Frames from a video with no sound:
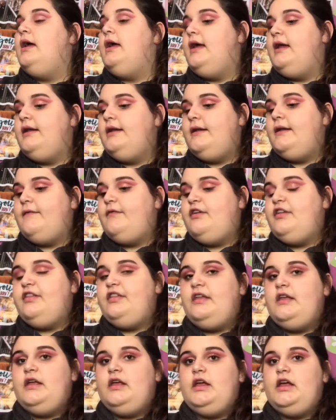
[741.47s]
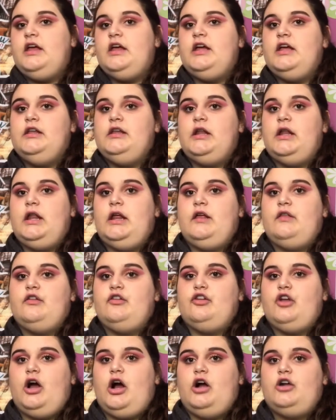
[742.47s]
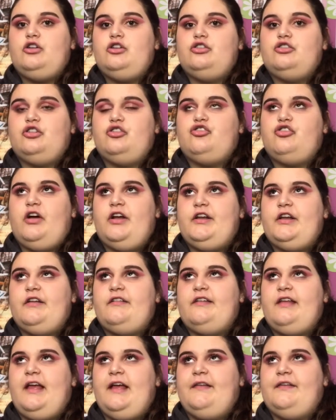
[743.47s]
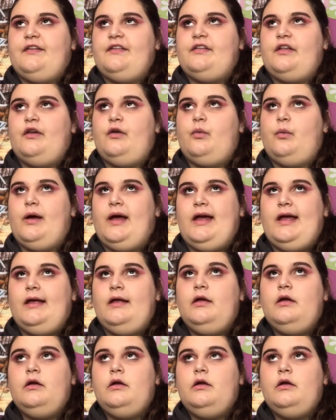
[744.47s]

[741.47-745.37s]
and everything, and then like the doctors are trying to take the son away